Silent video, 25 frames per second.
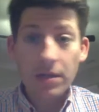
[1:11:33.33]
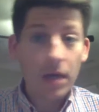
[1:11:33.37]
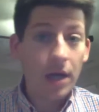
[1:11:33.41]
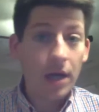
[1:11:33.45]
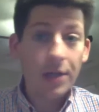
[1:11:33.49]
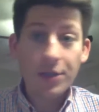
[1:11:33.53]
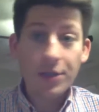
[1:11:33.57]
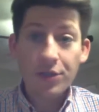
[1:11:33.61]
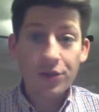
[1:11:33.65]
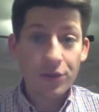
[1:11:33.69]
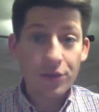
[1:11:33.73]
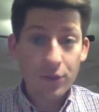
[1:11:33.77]

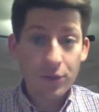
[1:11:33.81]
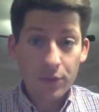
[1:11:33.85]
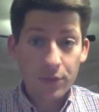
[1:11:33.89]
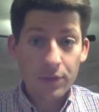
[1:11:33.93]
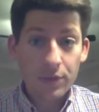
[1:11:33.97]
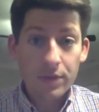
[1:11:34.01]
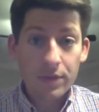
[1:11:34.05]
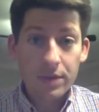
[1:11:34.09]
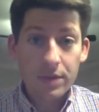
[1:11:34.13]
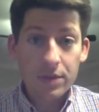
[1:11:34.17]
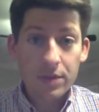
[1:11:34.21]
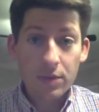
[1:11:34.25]

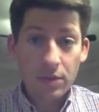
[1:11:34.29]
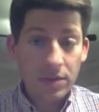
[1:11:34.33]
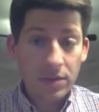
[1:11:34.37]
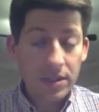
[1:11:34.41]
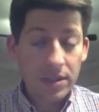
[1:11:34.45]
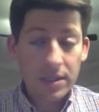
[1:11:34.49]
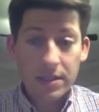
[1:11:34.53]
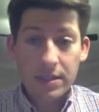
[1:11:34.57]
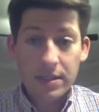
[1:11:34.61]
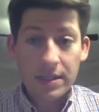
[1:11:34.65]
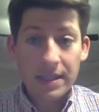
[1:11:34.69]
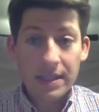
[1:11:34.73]
untruths
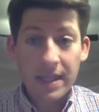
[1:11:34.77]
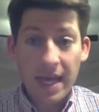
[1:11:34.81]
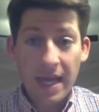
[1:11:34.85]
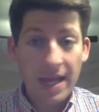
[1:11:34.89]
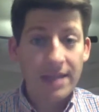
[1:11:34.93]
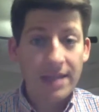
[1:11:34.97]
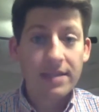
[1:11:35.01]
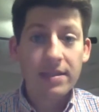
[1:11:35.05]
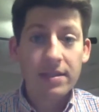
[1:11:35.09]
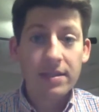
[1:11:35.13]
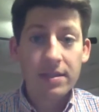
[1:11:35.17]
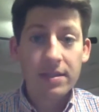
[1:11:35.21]
or just
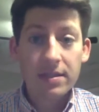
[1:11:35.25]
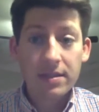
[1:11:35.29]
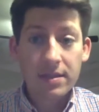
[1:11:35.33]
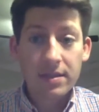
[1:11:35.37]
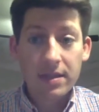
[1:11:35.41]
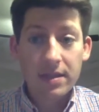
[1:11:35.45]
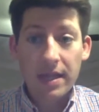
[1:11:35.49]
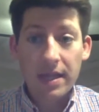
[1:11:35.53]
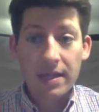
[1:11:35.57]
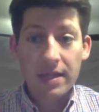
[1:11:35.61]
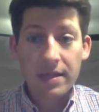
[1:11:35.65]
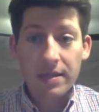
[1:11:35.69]

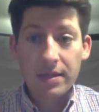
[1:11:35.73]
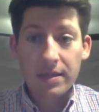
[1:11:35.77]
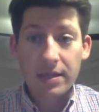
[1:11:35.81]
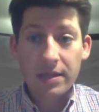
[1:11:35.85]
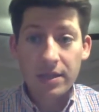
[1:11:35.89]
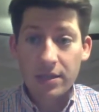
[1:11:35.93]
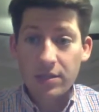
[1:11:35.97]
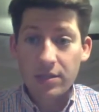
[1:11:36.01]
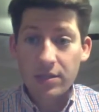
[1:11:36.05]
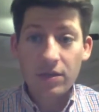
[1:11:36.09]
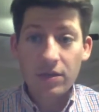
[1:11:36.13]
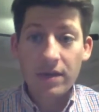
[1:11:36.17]
guesses that
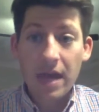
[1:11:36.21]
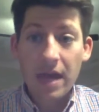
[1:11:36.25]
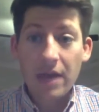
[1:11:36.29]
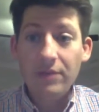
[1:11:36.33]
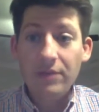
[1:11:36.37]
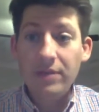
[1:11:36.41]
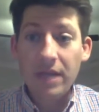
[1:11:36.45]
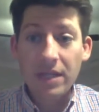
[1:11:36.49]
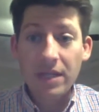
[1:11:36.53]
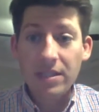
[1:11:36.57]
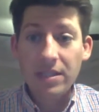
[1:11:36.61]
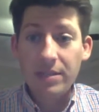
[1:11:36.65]

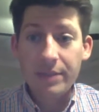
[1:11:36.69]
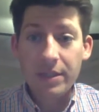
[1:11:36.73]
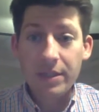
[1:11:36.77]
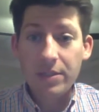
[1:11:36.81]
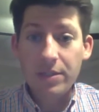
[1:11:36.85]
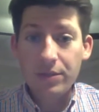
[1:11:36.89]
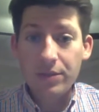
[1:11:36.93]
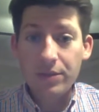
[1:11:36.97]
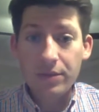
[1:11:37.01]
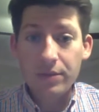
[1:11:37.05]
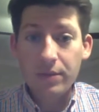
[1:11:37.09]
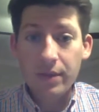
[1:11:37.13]
turn out not
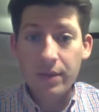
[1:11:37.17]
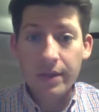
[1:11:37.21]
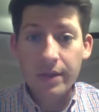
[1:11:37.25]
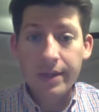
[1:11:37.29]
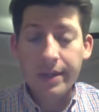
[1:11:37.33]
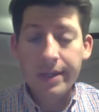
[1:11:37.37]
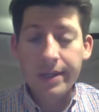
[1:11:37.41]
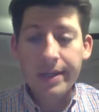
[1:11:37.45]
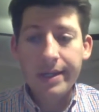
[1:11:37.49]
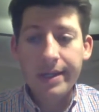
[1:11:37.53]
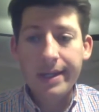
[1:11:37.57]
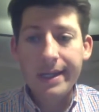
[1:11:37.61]
to be true.
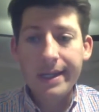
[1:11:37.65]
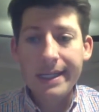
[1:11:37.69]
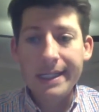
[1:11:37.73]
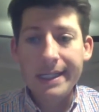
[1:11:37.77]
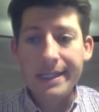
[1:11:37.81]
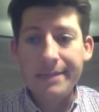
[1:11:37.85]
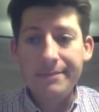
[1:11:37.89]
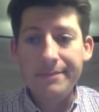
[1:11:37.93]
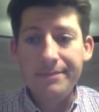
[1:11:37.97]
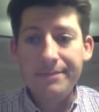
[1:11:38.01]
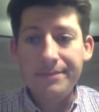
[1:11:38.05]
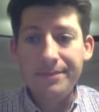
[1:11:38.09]

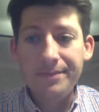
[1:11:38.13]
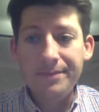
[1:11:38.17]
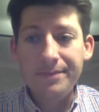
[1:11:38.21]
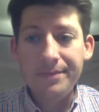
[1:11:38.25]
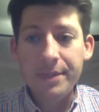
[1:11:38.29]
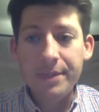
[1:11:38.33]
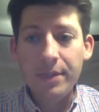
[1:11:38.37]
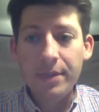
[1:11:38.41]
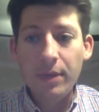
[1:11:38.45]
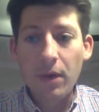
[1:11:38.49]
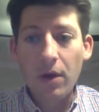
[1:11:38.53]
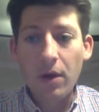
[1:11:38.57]

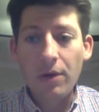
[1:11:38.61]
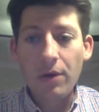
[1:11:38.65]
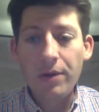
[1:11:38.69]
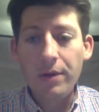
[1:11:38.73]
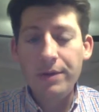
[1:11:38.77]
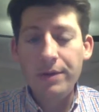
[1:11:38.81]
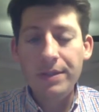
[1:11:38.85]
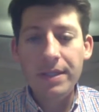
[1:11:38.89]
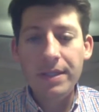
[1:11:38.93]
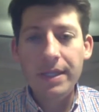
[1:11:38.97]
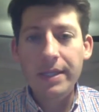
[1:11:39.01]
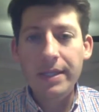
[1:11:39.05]
So
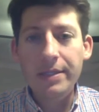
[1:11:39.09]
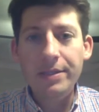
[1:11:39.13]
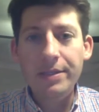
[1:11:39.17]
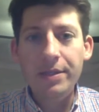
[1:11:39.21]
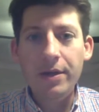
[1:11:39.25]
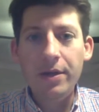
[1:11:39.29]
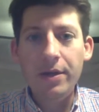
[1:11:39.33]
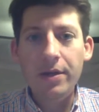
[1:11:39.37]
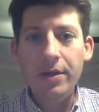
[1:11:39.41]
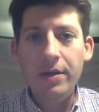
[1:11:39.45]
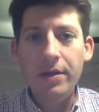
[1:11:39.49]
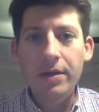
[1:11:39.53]
all those
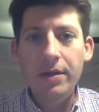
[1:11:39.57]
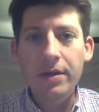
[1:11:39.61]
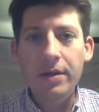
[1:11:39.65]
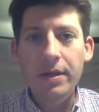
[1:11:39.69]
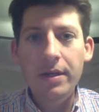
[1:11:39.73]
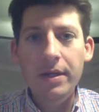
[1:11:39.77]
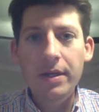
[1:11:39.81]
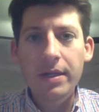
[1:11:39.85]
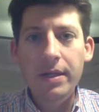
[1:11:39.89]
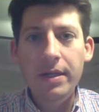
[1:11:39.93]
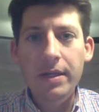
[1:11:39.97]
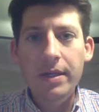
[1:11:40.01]
things are
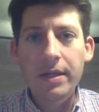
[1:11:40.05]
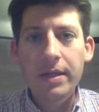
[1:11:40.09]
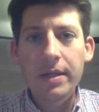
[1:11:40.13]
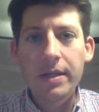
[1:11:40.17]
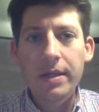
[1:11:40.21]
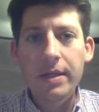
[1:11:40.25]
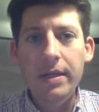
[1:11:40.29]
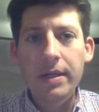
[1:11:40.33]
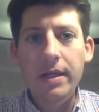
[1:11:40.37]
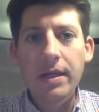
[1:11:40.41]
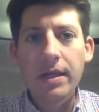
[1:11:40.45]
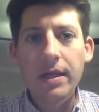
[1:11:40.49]

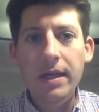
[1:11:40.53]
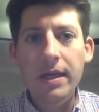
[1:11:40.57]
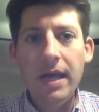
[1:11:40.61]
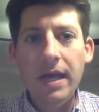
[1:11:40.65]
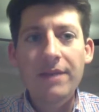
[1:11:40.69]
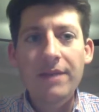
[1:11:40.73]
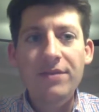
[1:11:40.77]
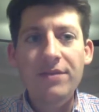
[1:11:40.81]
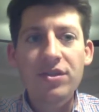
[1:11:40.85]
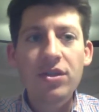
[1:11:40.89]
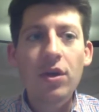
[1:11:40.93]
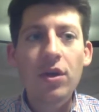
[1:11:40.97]

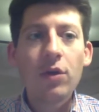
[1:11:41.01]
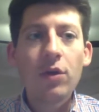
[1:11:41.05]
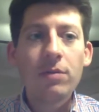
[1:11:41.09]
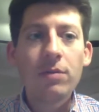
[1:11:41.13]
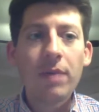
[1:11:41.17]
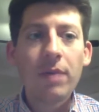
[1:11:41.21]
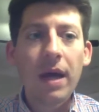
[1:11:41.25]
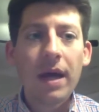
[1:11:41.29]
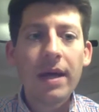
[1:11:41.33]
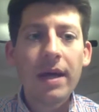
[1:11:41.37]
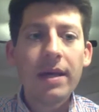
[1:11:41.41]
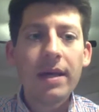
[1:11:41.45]
kind of
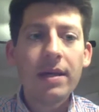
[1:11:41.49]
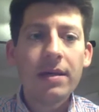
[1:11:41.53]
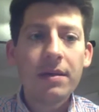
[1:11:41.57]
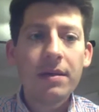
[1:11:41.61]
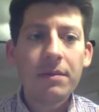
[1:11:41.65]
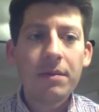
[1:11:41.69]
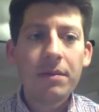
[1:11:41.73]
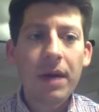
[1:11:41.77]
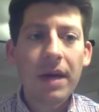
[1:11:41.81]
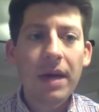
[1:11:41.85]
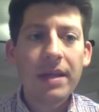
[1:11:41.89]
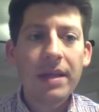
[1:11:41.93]
shown
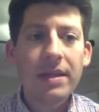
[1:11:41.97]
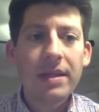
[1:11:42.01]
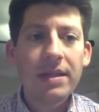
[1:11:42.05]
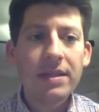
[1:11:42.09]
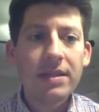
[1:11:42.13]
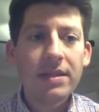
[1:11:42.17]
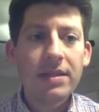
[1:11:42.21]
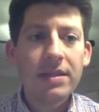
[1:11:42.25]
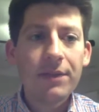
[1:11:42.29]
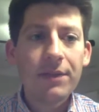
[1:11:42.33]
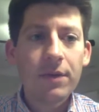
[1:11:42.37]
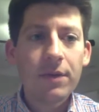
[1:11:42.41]
by
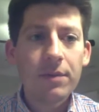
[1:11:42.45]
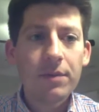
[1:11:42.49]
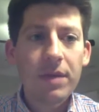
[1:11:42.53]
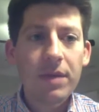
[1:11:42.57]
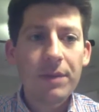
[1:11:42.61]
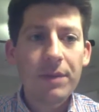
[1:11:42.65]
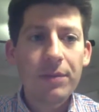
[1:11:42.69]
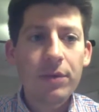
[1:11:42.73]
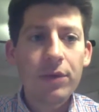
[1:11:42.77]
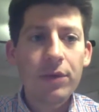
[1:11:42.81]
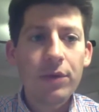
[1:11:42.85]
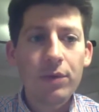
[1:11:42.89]
these
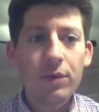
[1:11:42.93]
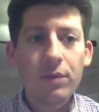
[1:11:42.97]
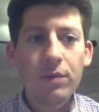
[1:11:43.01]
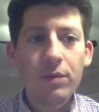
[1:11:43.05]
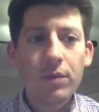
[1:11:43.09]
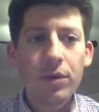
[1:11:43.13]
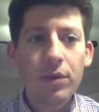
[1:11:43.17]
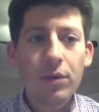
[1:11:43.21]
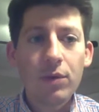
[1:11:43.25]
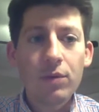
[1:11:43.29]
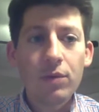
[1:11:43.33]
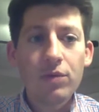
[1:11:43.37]
different people
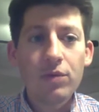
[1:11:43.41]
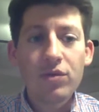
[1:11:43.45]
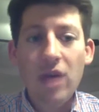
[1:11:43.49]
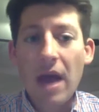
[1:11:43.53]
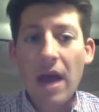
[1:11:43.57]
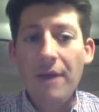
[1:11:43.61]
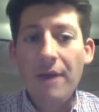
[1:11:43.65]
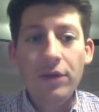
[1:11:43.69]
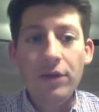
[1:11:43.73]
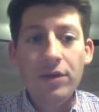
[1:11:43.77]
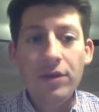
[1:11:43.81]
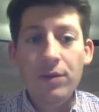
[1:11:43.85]
who
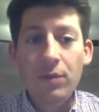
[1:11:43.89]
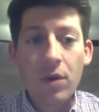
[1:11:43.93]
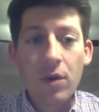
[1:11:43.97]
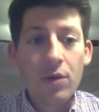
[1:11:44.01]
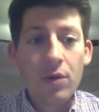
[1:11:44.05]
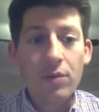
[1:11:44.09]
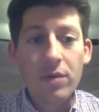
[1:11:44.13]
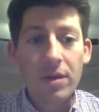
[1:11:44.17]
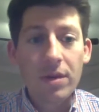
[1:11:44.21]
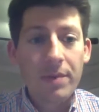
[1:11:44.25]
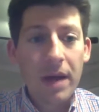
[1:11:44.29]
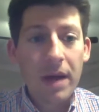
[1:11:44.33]
traveled and
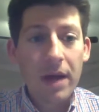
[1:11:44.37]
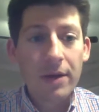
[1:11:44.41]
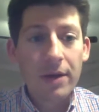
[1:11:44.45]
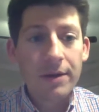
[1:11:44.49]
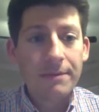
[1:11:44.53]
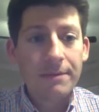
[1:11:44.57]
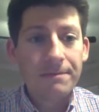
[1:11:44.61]
wrote about it.